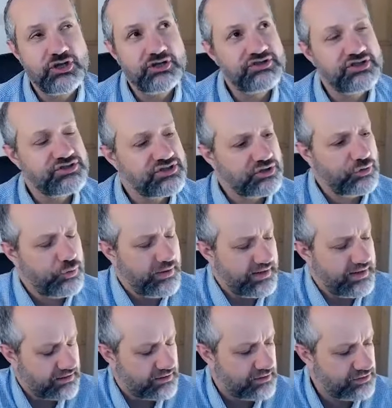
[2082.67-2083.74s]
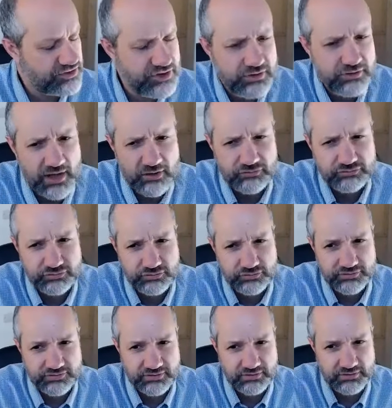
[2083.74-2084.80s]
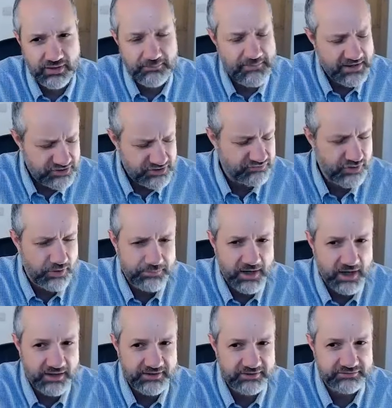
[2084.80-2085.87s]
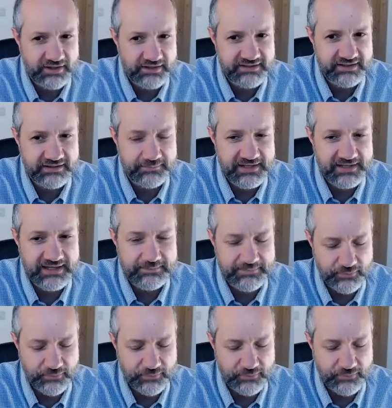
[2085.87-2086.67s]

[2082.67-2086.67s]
Just a quick, I mentioned Rob Gardner right at the beginning,